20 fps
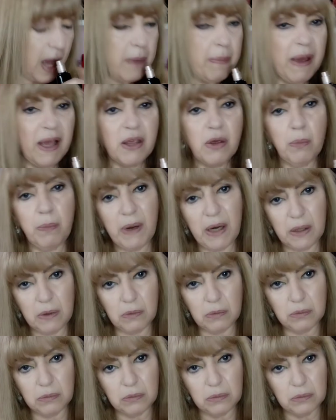I beg your
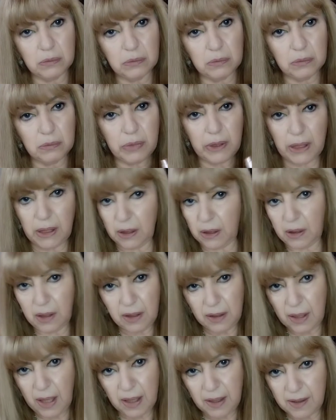pardon, but
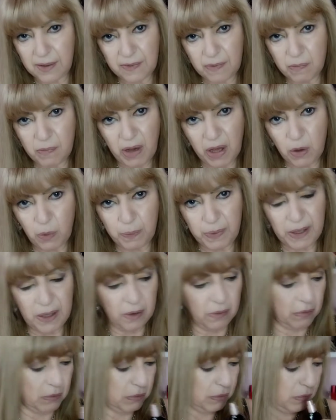that is my
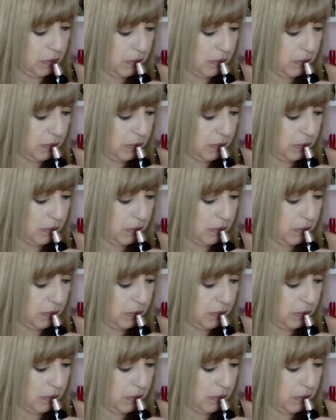opinion,